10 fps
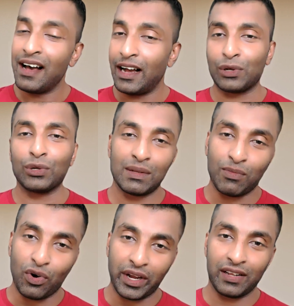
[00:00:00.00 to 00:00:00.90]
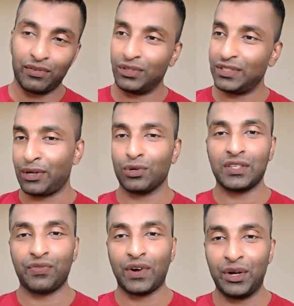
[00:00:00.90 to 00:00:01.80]
across the mock interviews, across
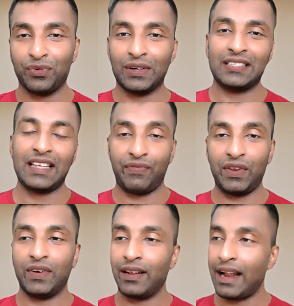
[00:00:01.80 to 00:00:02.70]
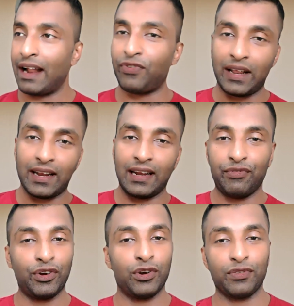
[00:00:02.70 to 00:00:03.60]
the one-to-ones, everywhere, and finally in
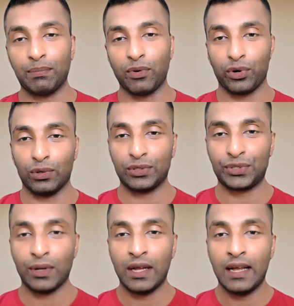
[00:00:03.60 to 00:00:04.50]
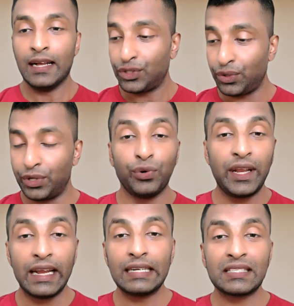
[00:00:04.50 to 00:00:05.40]
front of the board also. So you
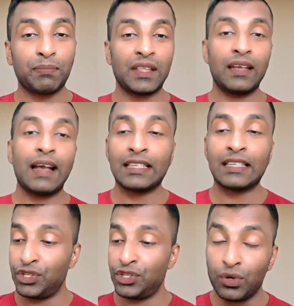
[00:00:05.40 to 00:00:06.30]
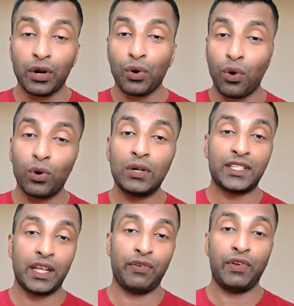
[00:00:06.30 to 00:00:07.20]
need something as your own
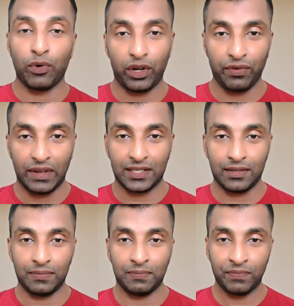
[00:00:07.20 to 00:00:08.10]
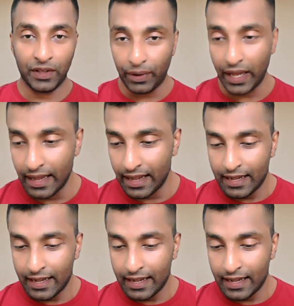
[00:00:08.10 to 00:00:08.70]
genuine motivation. Okay,